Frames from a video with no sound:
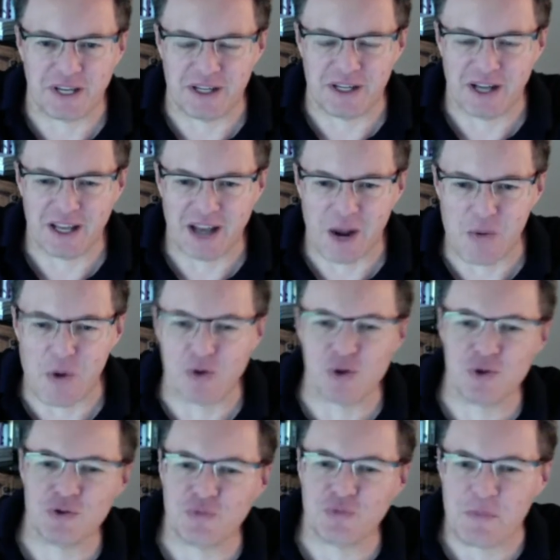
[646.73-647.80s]
and I, and I, won't
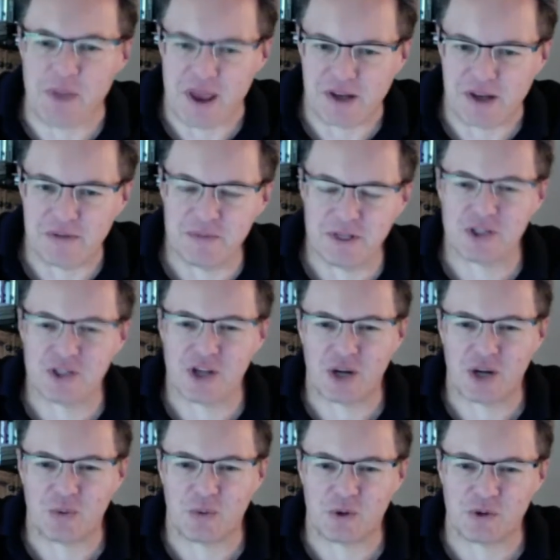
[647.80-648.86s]
use verbatim the
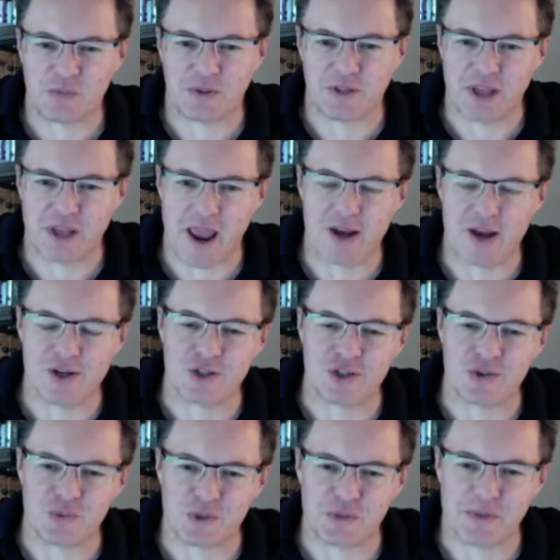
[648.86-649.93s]
exact words, but the
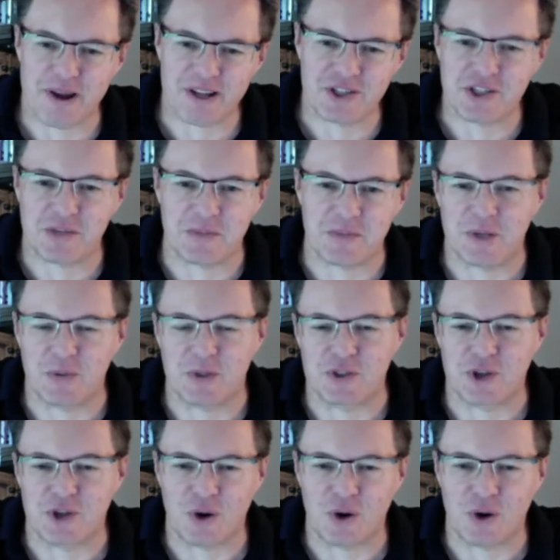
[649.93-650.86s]
agent's response to me was,